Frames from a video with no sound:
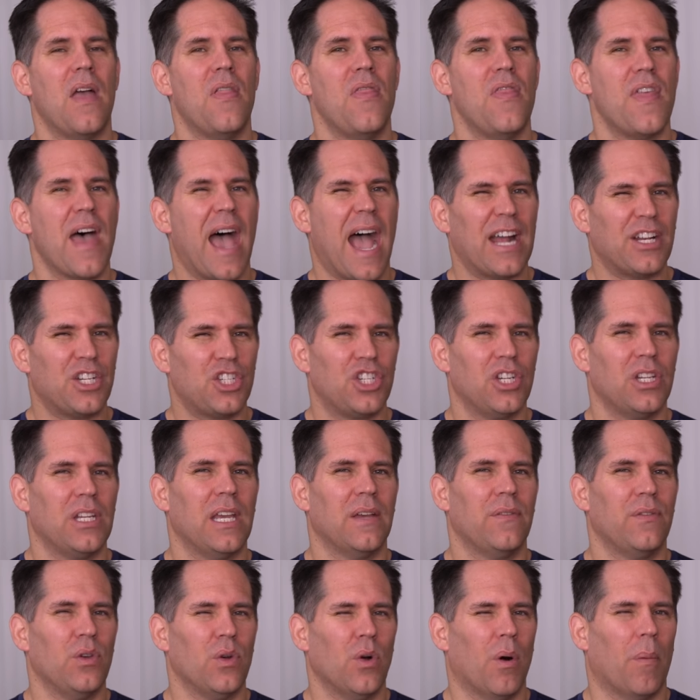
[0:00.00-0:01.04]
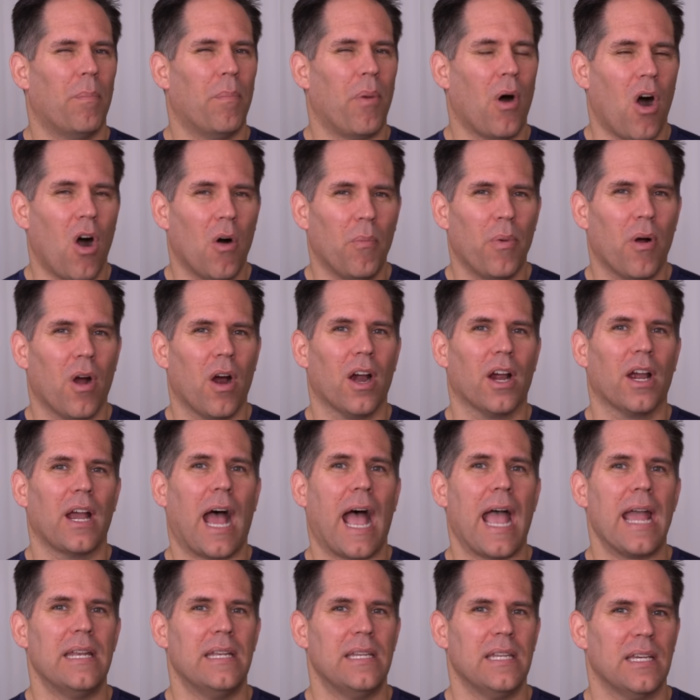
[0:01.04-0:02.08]
And that should give you a ballpark
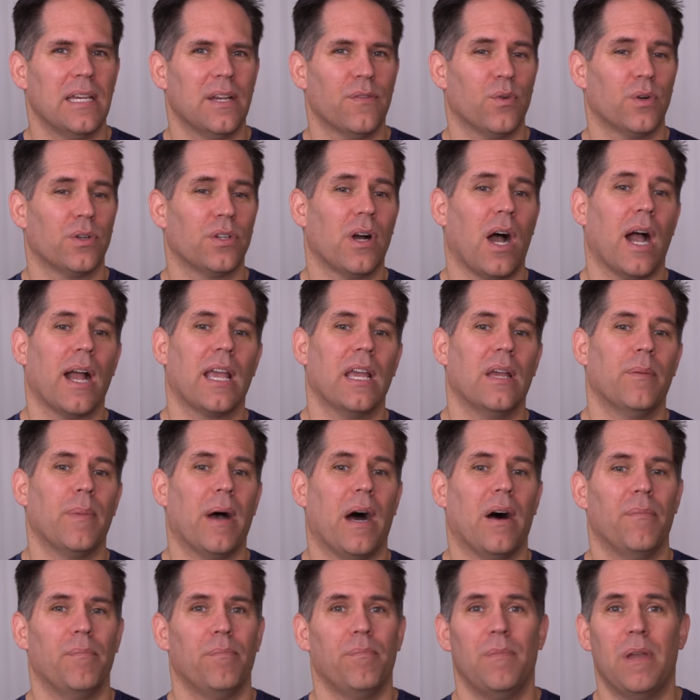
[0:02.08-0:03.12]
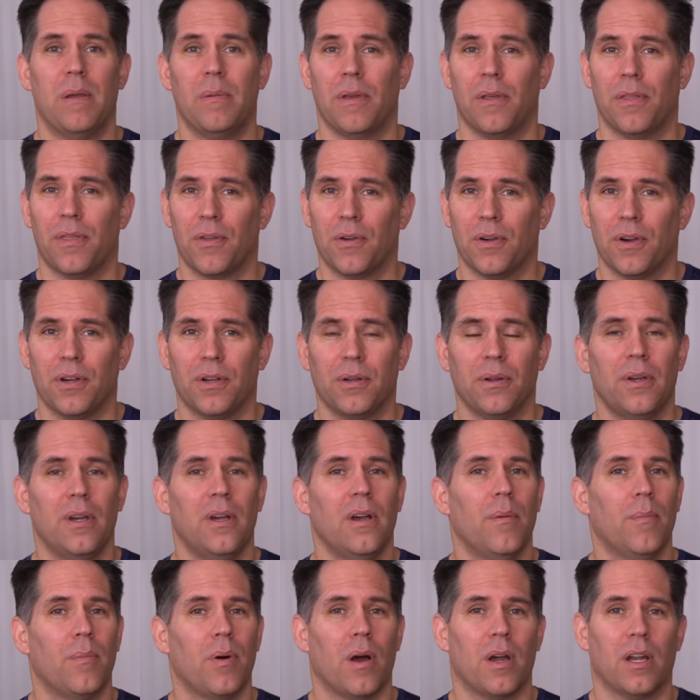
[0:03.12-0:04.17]
idea if we're talking about maybe third
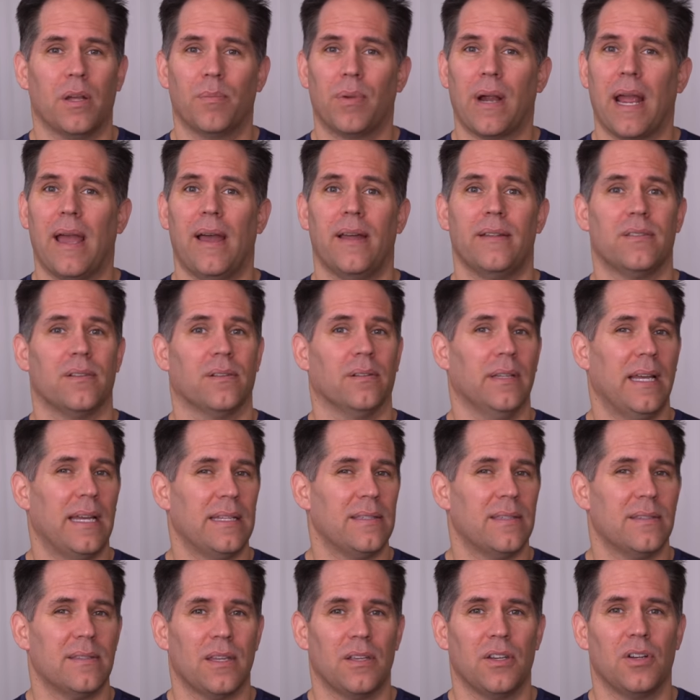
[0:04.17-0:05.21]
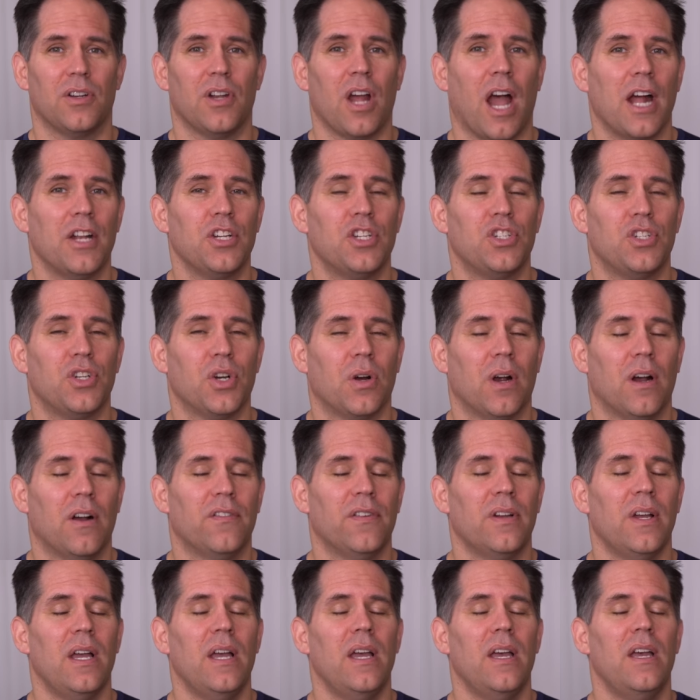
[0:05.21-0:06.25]
party brands or lenses that you're not sure of.